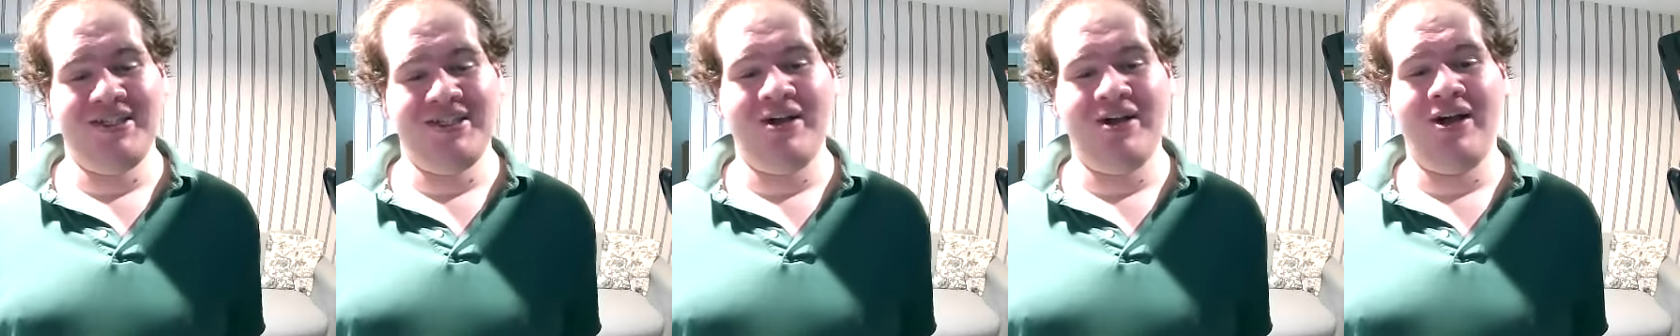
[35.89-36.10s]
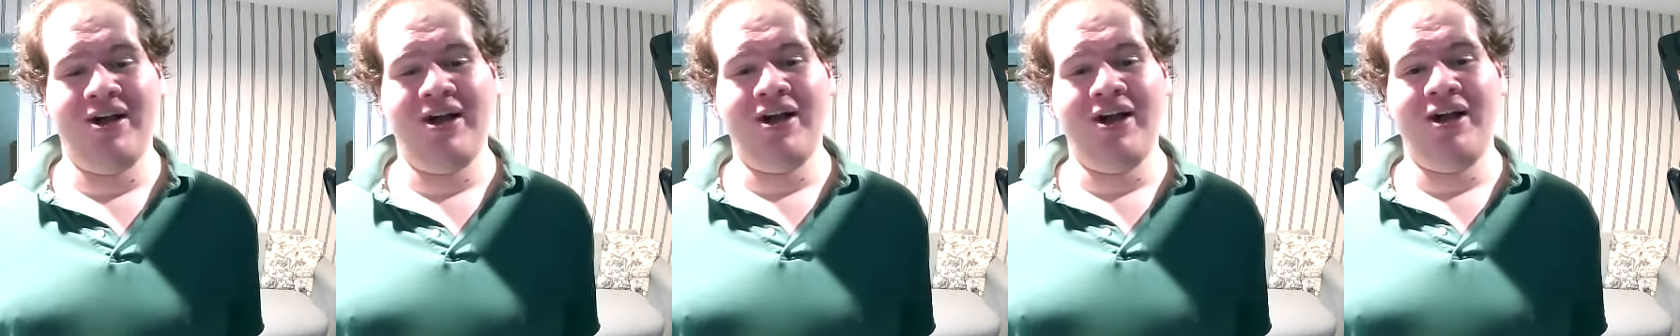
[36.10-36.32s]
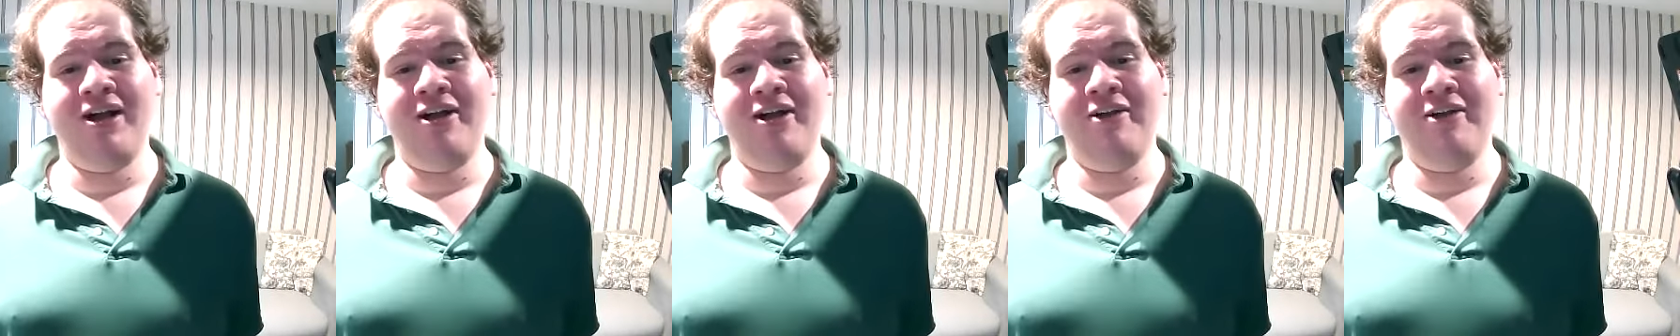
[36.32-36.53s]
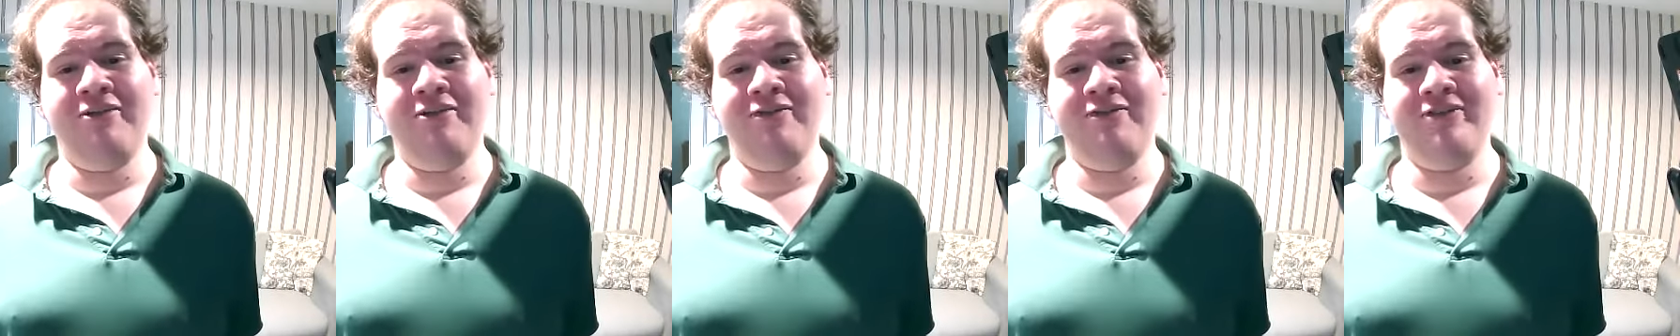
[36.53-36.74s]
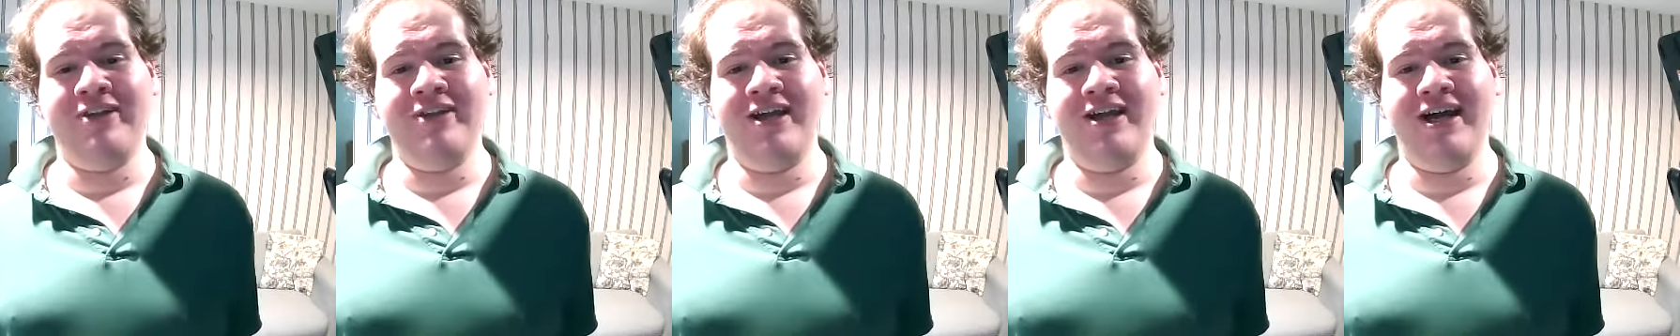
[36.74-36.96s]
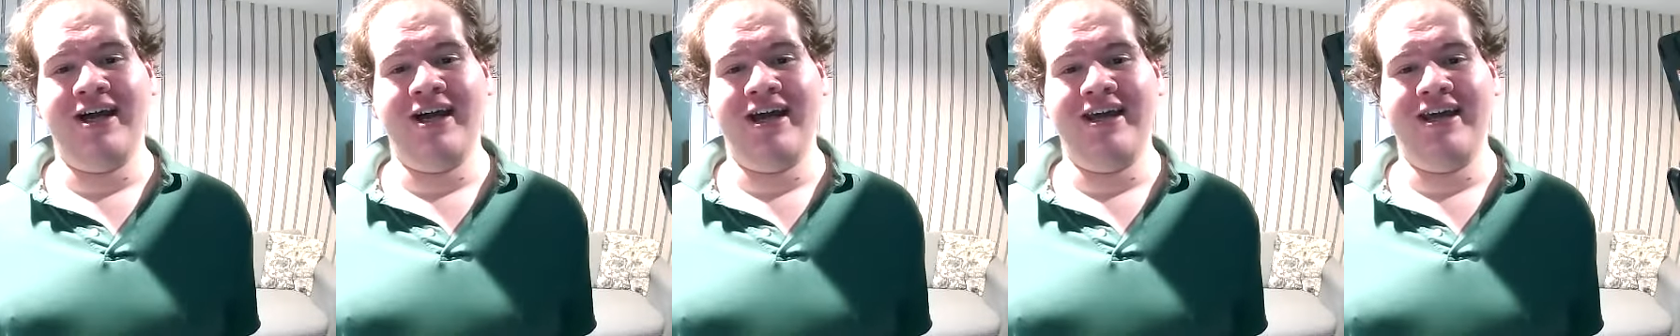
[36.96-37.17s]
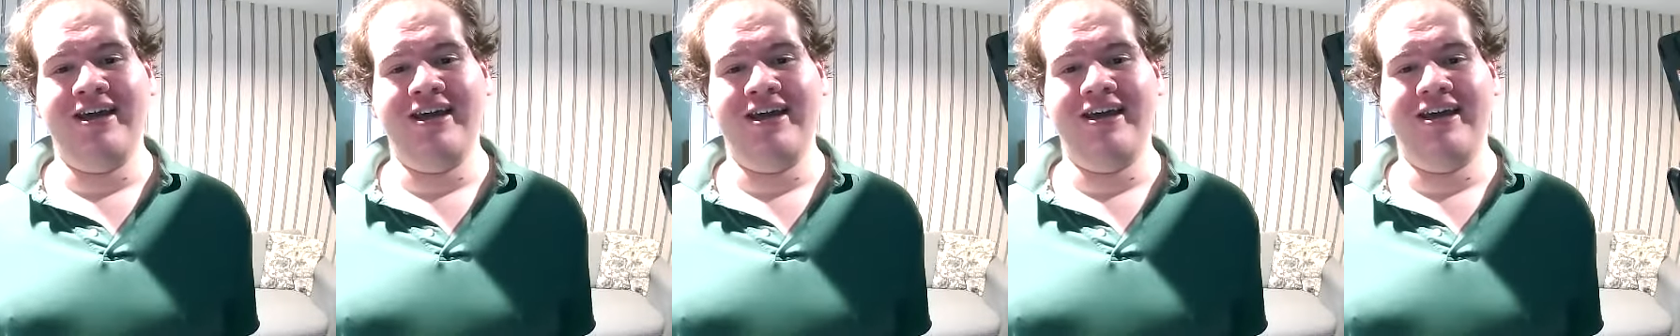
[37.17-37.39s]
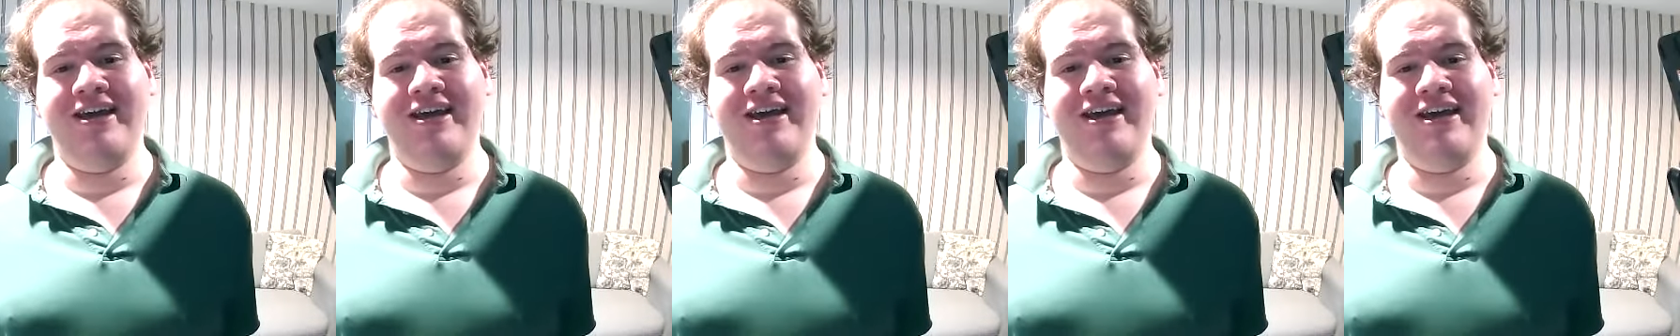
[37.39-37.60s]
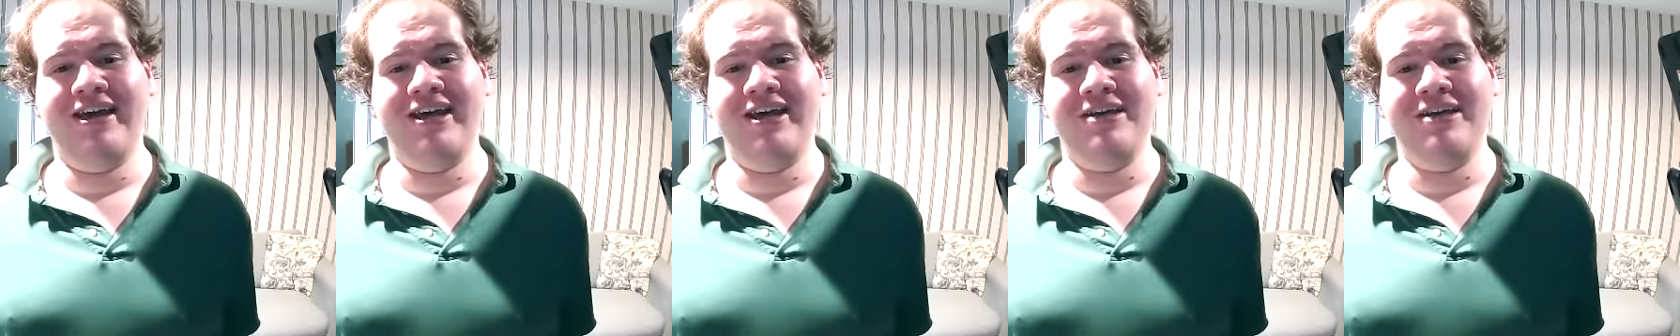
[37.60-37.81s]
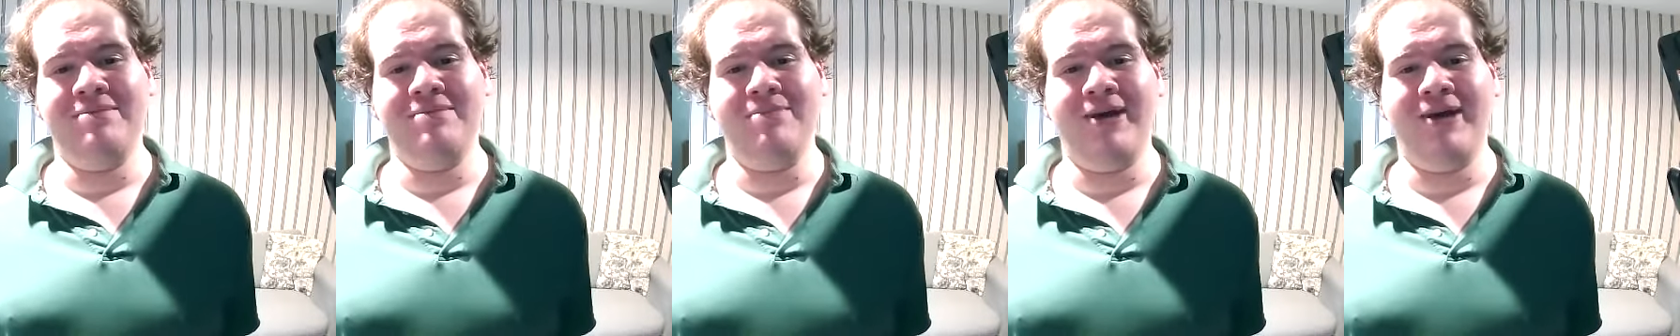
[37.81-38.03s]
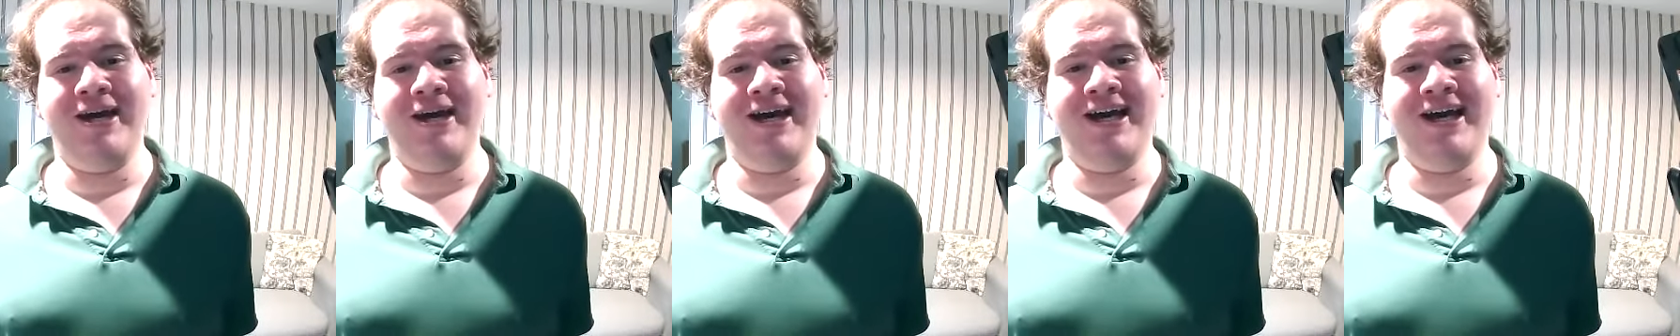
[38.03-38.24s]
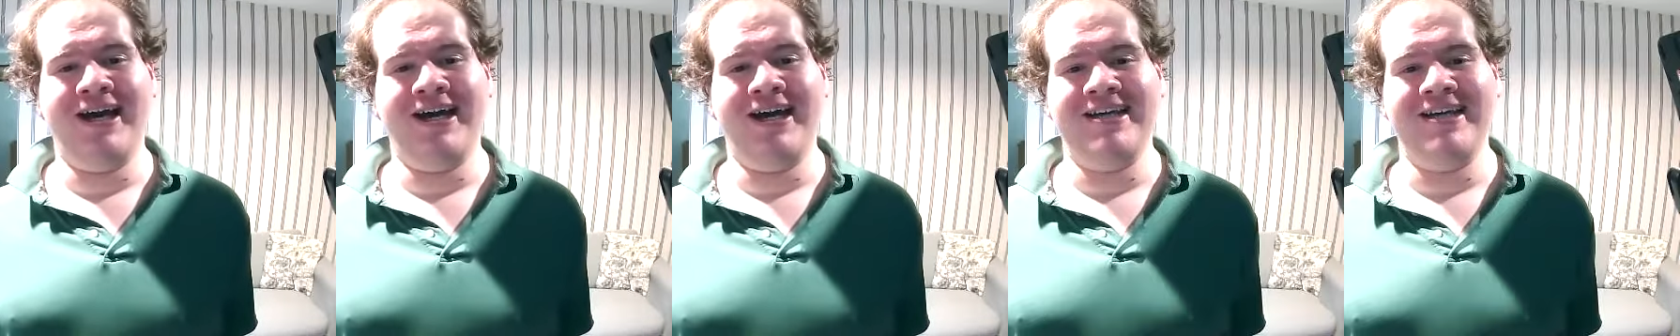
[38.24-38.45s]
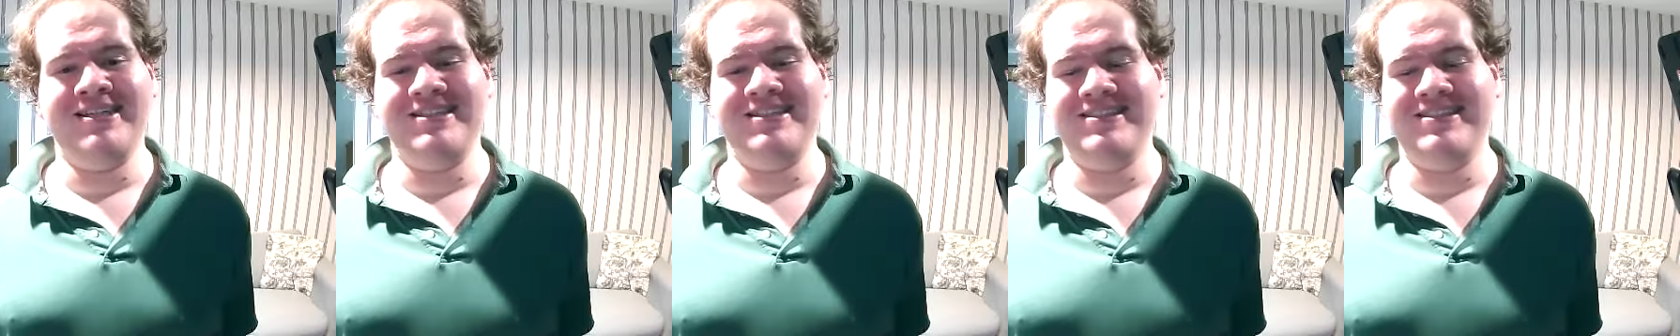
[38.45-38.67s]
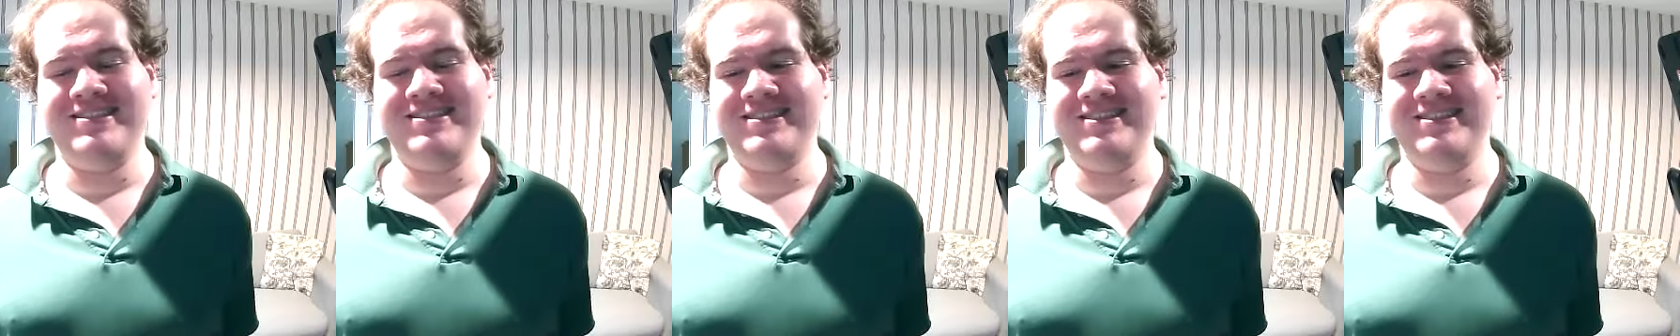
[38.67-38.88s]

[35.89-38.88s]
all flying past.